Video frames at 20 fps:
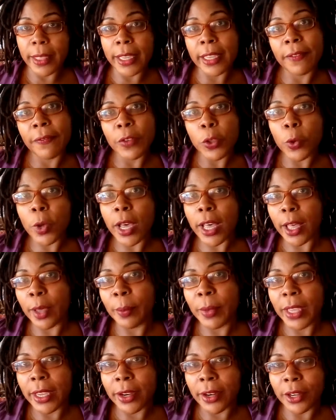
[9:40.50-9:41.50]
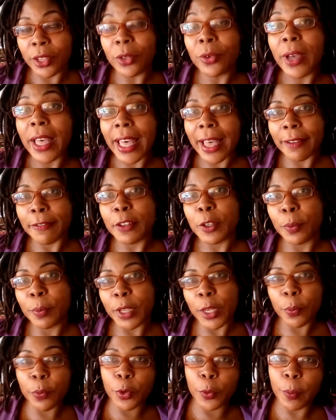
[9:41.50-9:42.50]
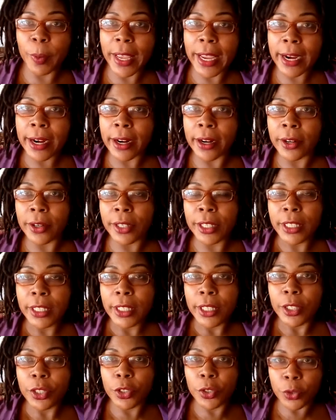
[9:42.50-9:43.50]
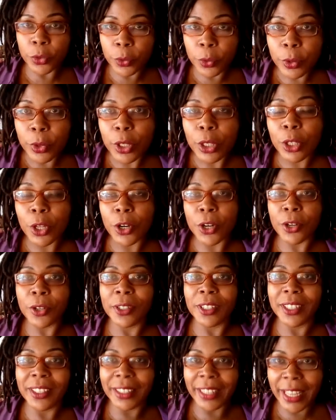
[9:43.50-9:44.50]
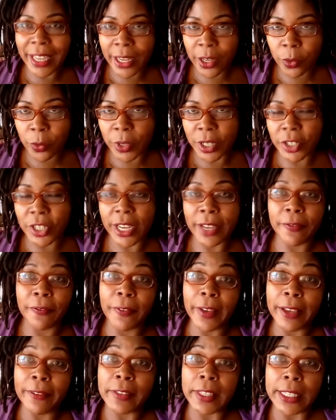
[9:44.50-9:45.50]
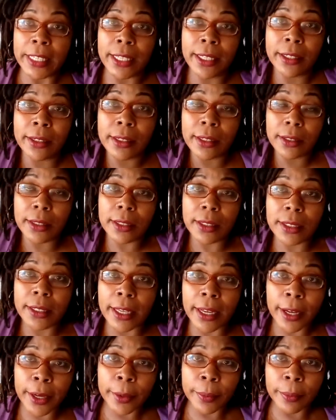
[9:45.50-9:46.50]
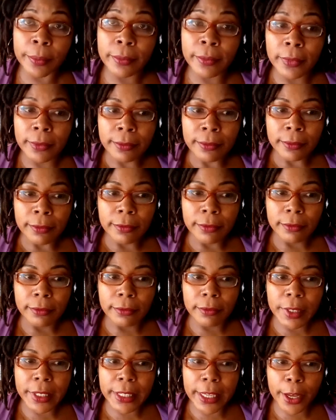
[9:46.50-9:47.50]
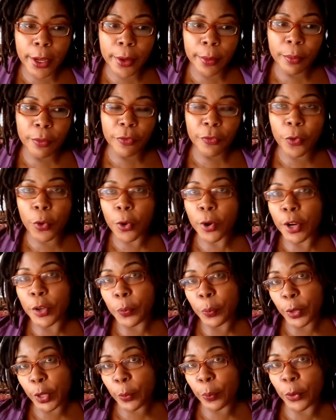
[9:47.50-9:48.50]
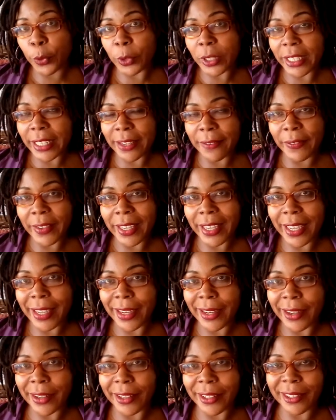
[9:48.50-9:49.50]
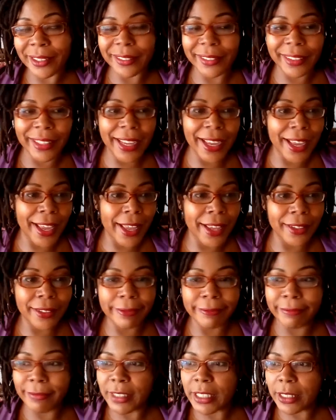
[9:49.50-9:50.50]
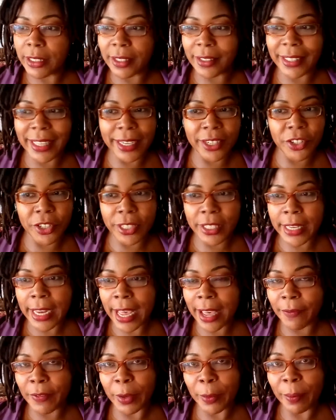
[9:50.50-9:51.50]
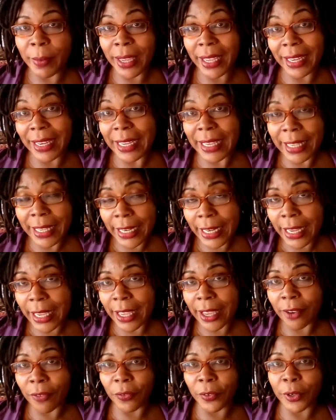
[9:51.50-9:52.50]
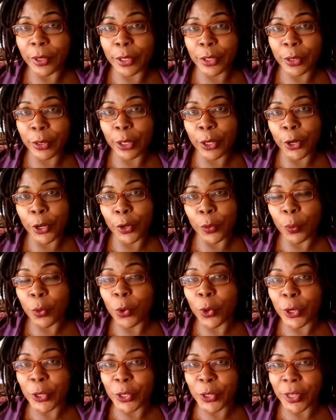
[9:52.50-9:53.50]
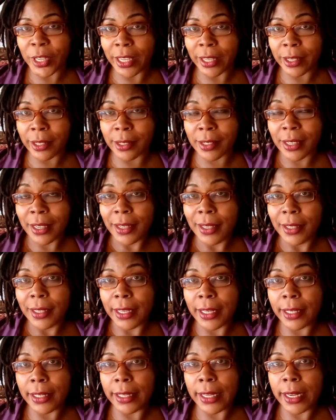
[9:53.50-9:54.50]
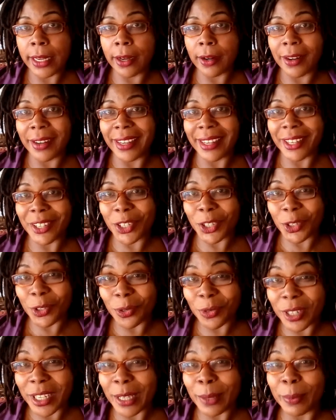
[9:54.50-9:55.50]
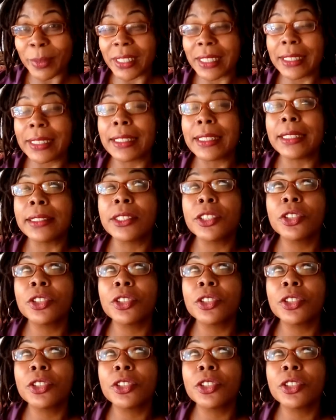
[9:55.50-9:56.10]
if you come here, you have to be prepared to learn the language. I've seen some foreign people living here that they just haven't made any effort to learn Portuguese, and they are extremely